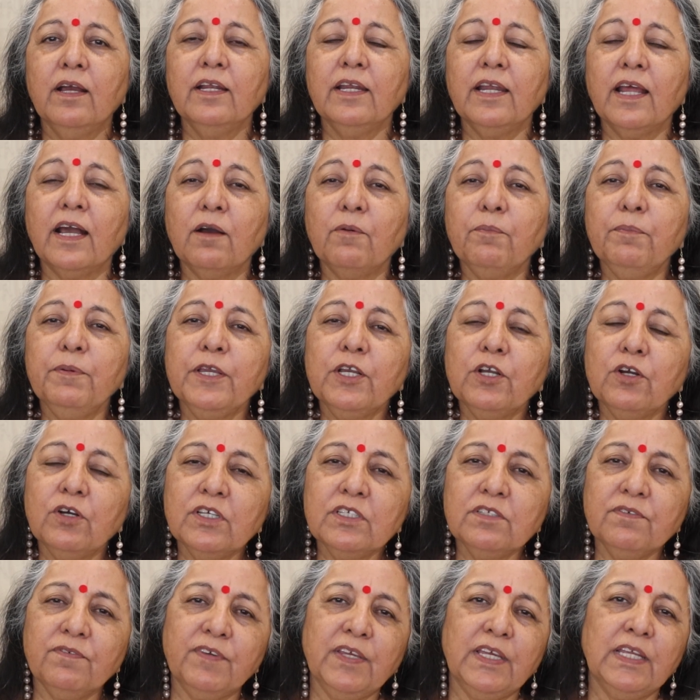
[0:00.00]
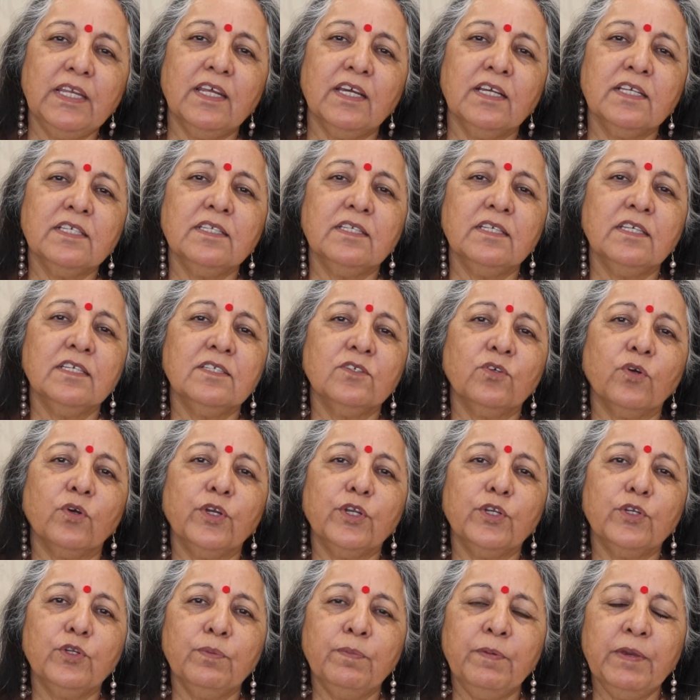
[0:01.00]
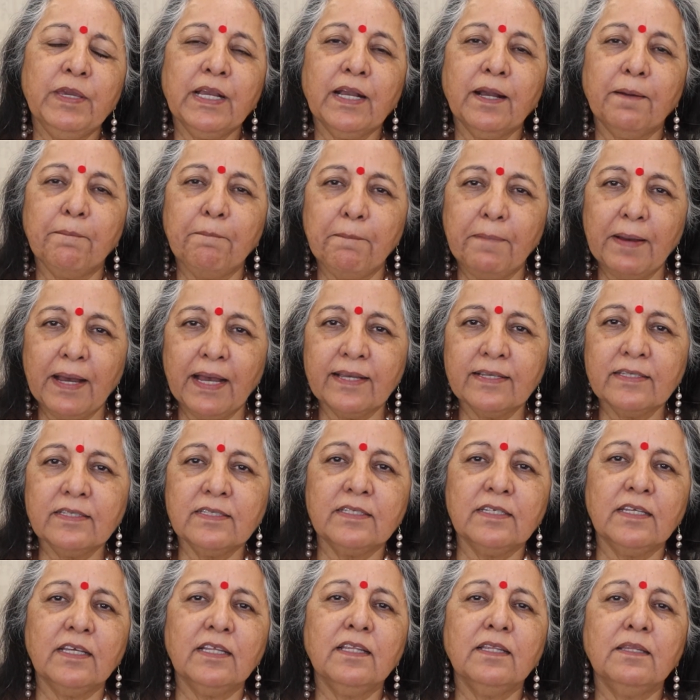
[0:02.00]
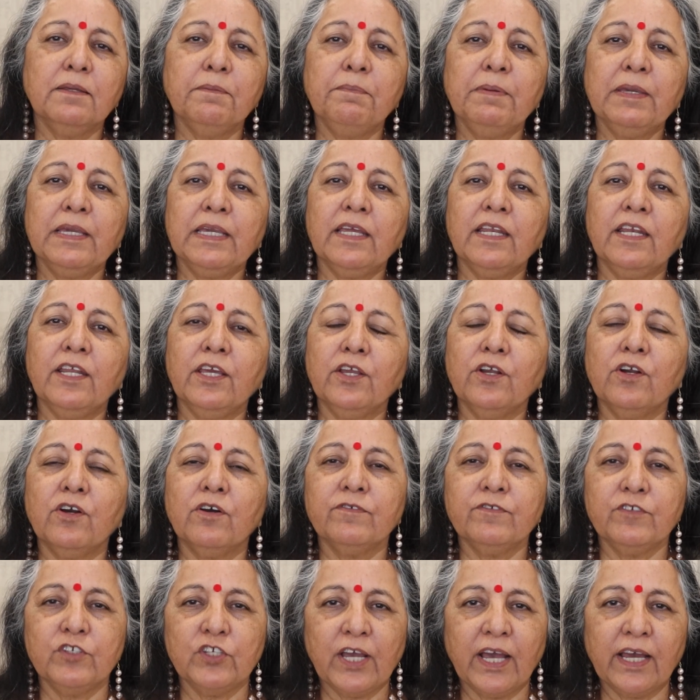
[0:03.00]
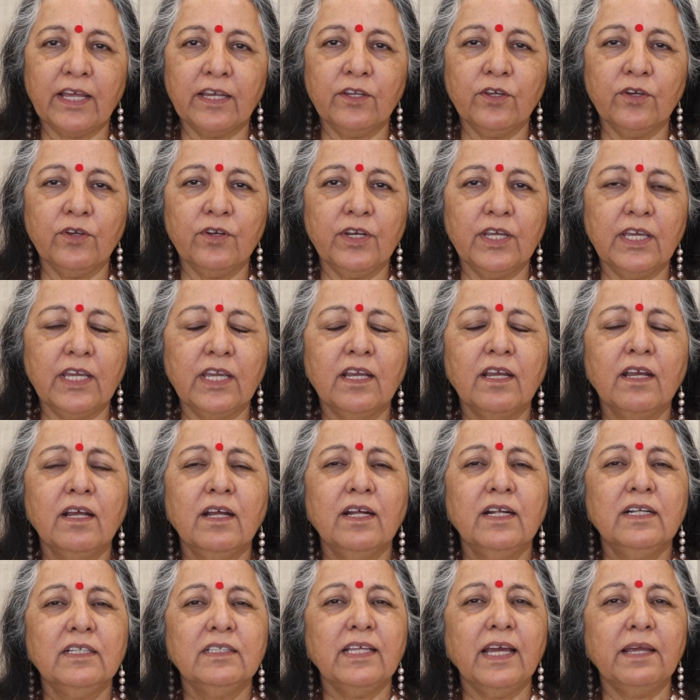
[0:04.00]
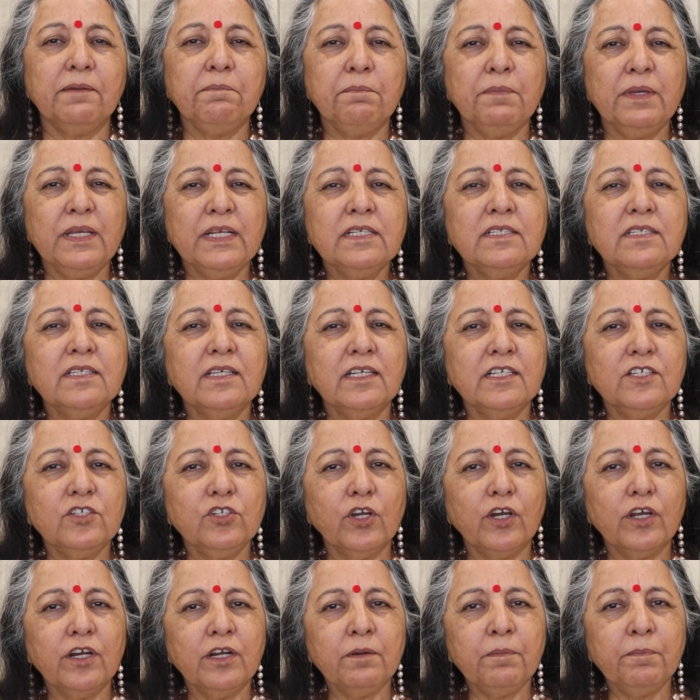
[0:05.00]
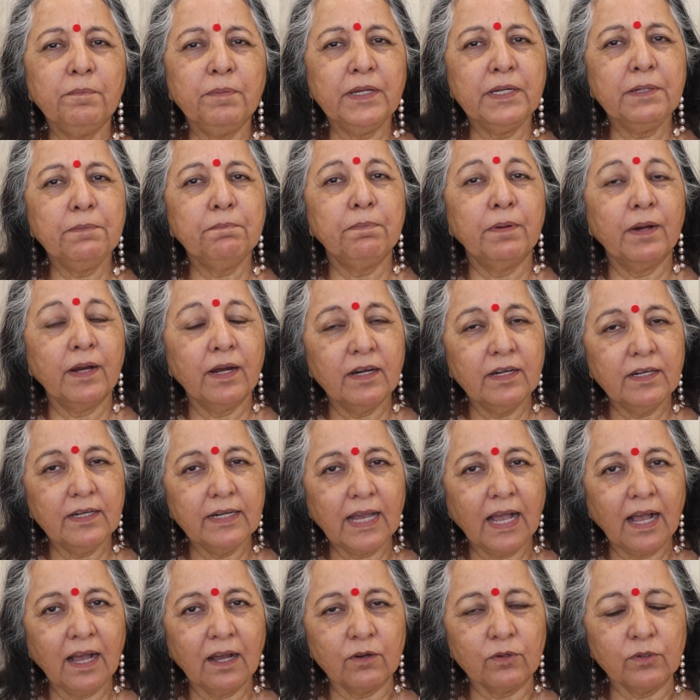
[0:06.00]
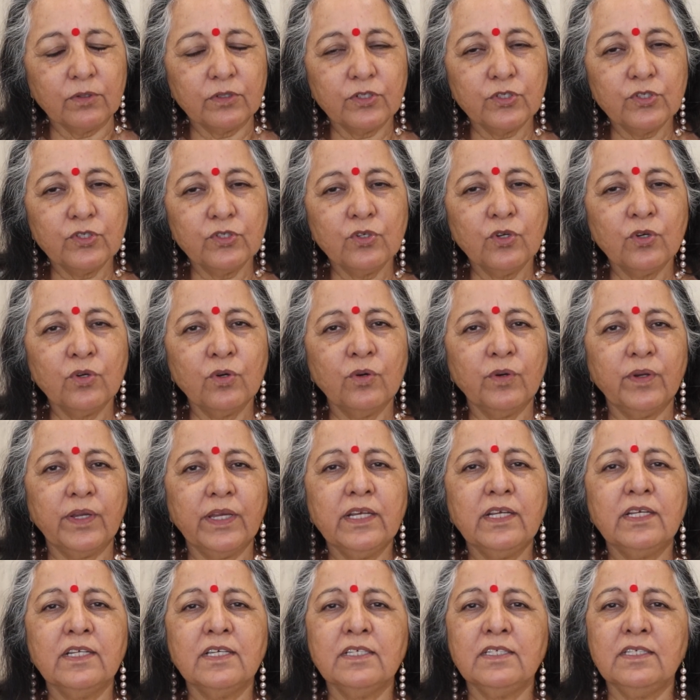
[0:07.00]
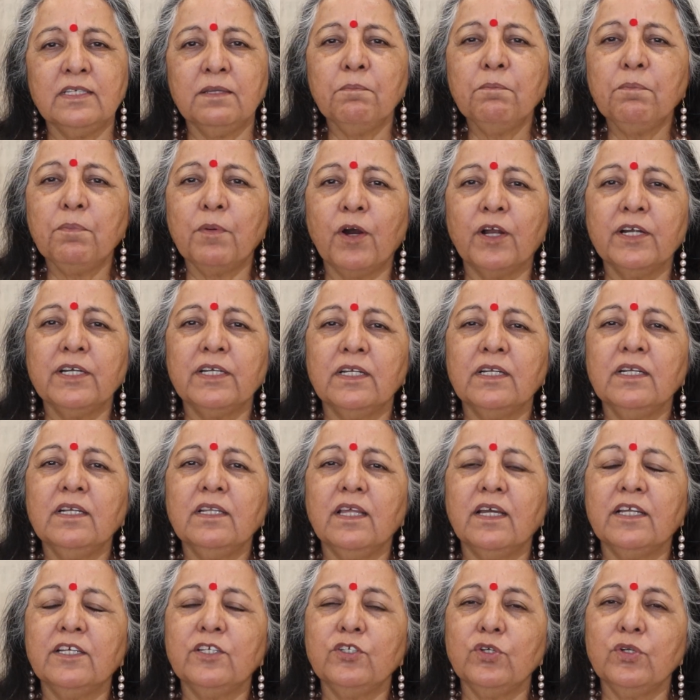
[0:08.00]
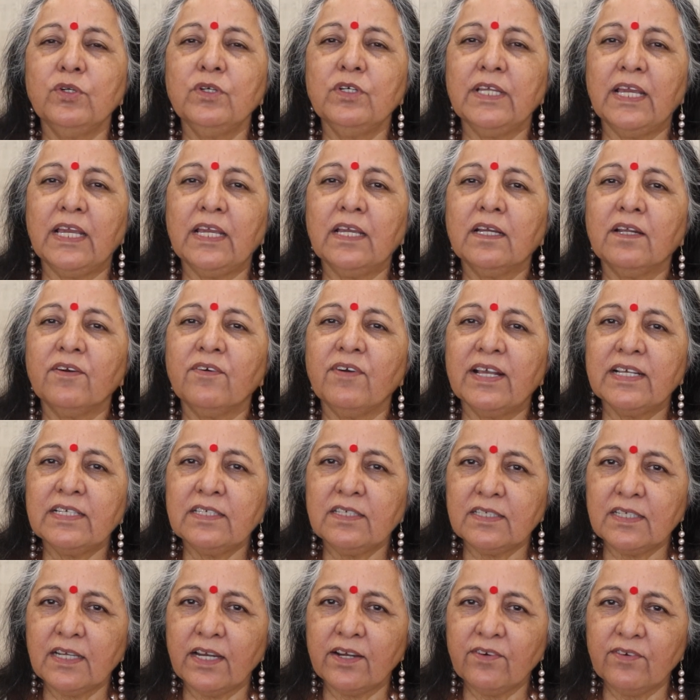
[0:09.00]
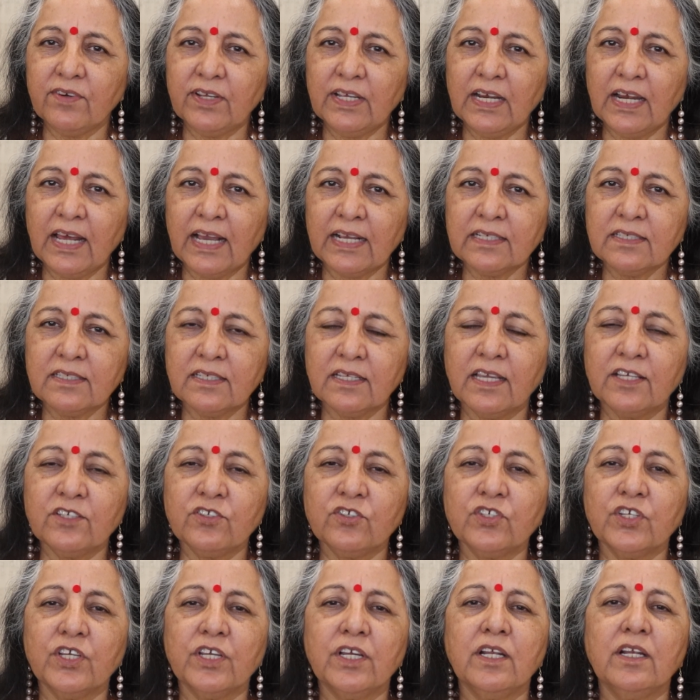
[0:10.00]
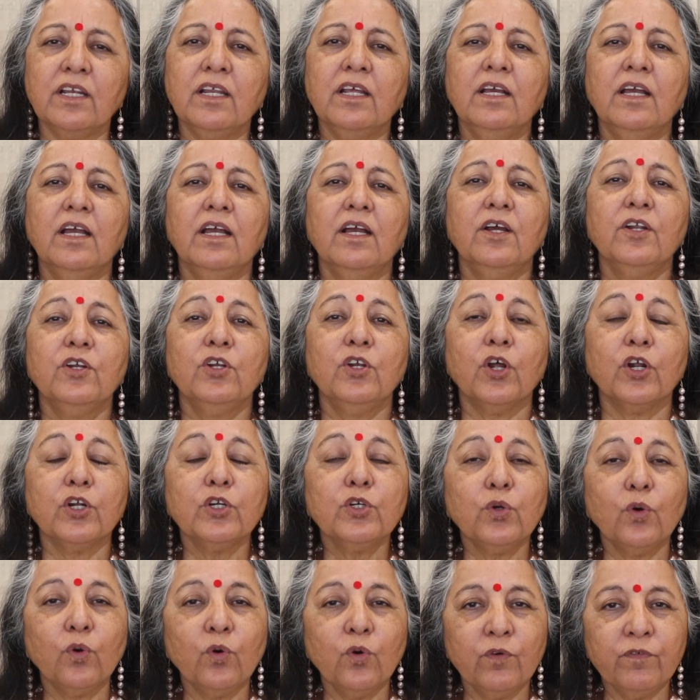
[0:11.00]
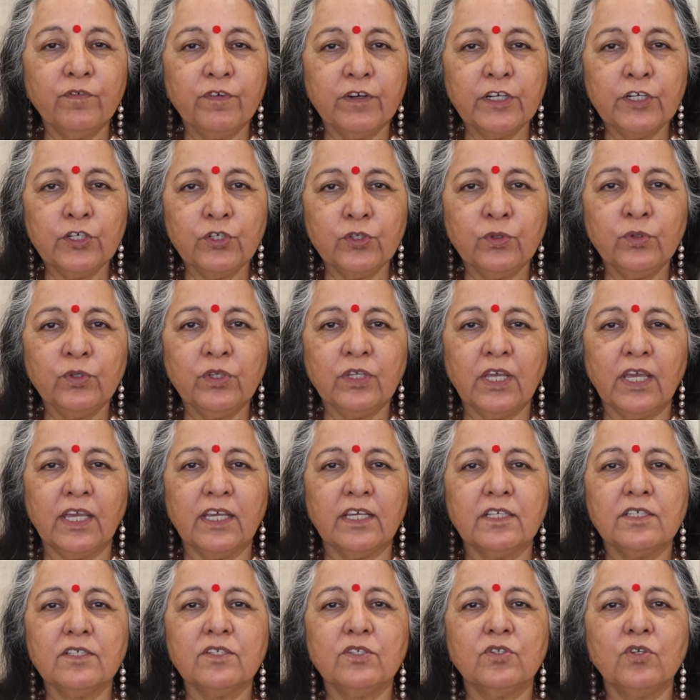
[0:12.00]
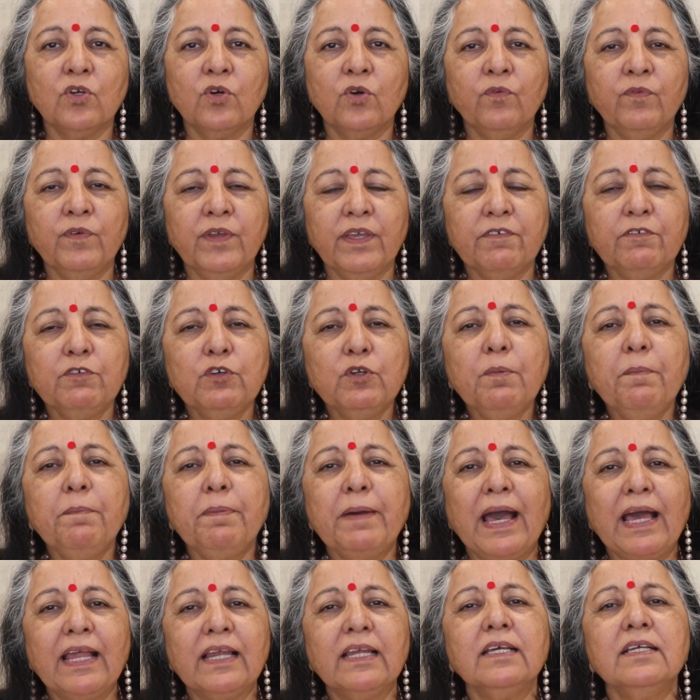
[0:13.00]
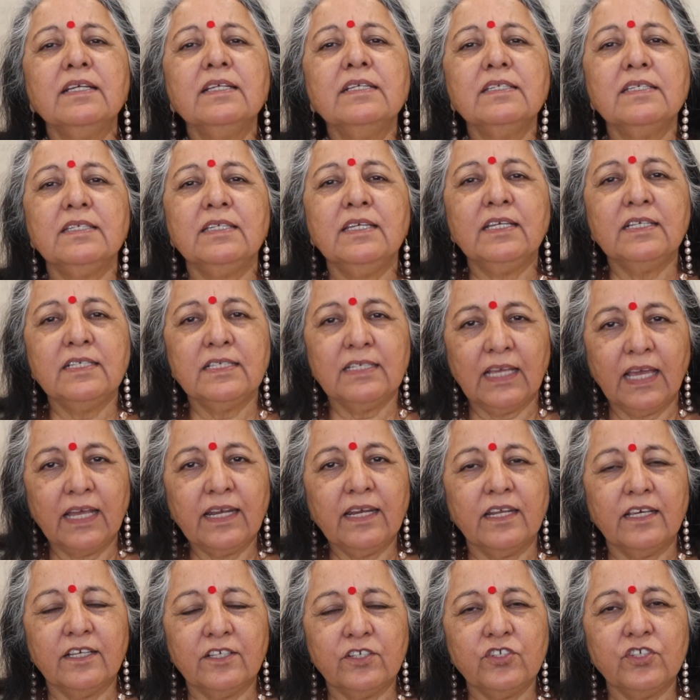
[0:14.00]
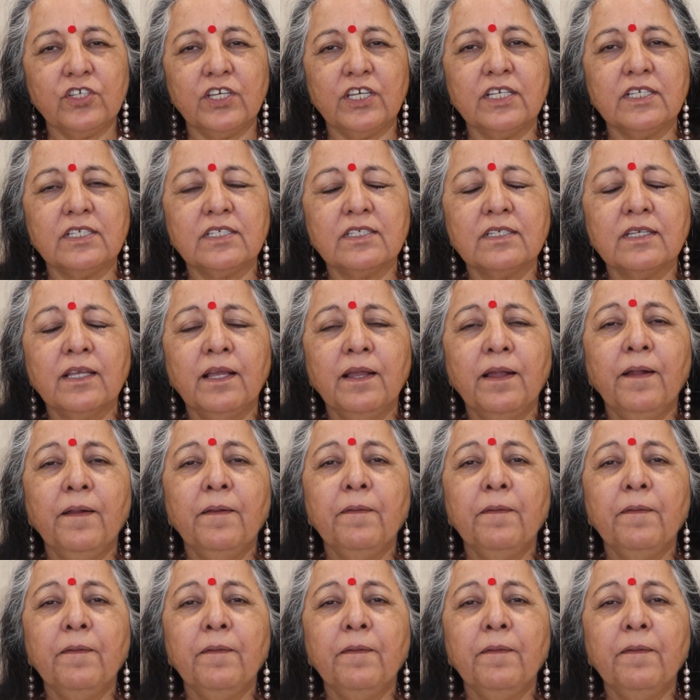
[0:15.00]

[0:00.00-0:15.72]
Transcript: Now, because Venus is going to be combust in the beginning of January, that means that you're a bit burnt out. So it is important that you take rest and relaxation, not overdo things. So we have to balance these energies.